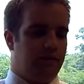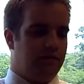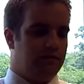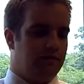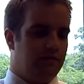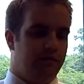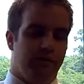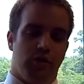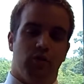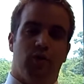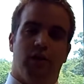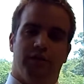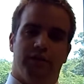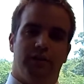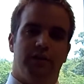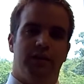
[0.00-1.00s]
review
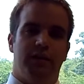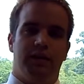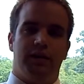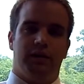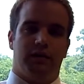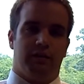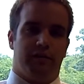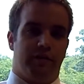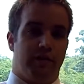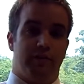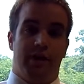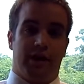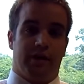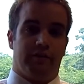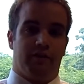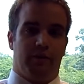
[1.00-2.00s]
of it or
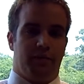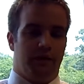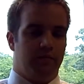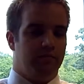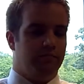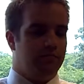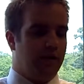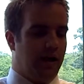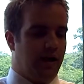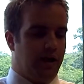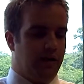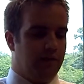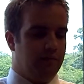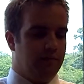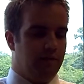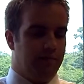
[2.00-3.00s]
feedback from it.
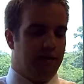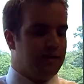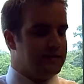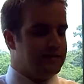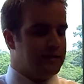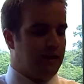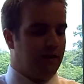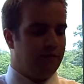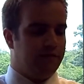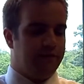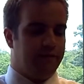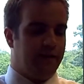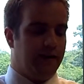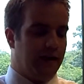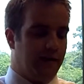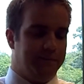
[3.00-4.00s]
But myself,
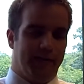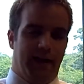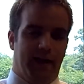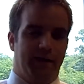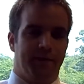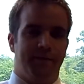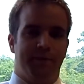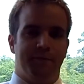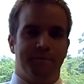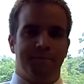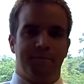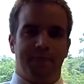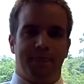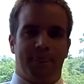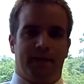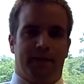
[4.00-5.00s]
I'm not
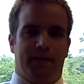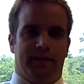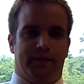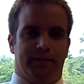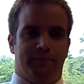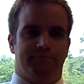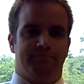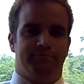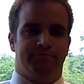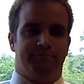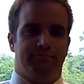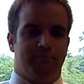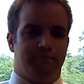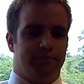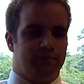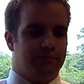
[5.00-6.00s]
a
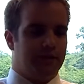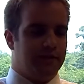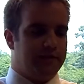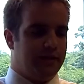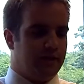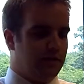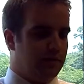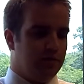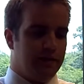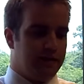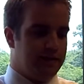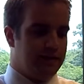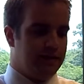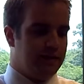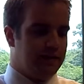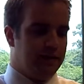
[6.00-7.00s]
terribly
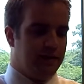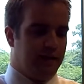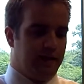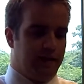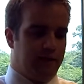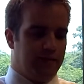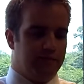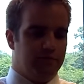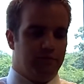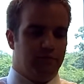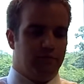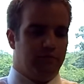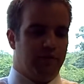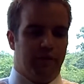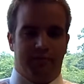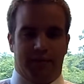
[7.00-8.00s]

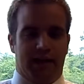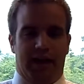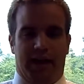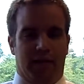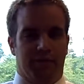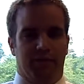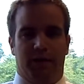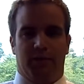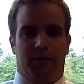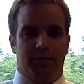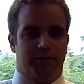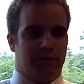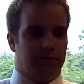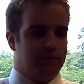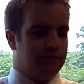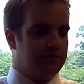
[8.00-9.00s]
ripped guy, but I'm
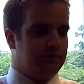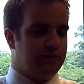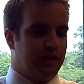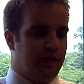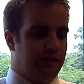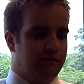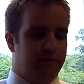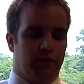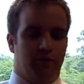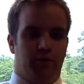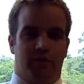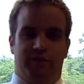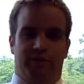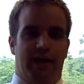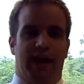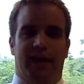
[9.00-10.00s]
also not filled with
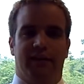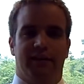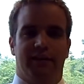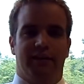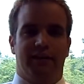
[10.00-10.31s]
fat.